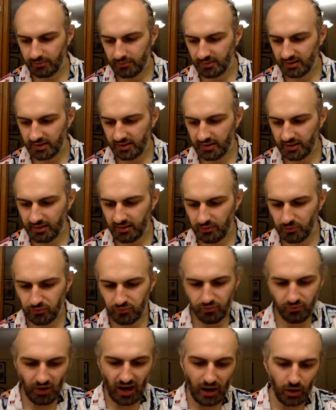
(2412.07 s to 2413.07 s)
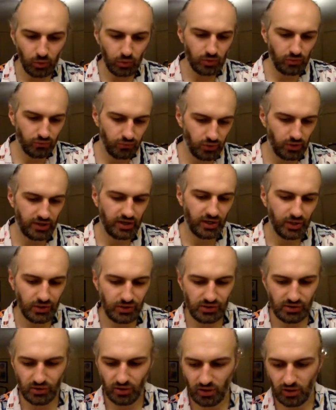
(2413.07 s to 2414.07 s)
this found
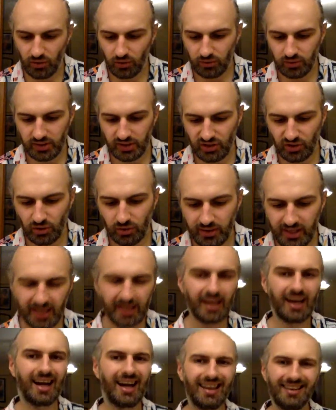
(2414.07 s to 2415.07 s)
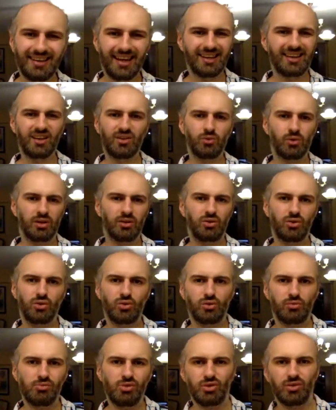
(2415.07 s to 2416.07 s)
footage, So yeah, I didn't want to
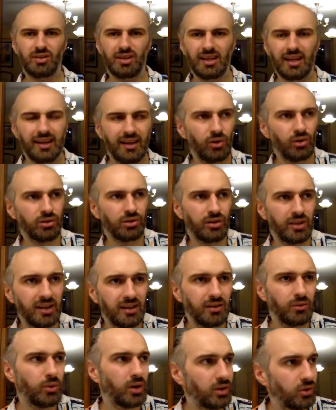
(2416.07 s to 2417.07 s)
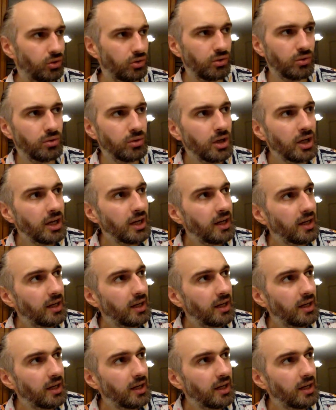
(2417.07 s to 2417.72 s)
use music, and I also didn't want to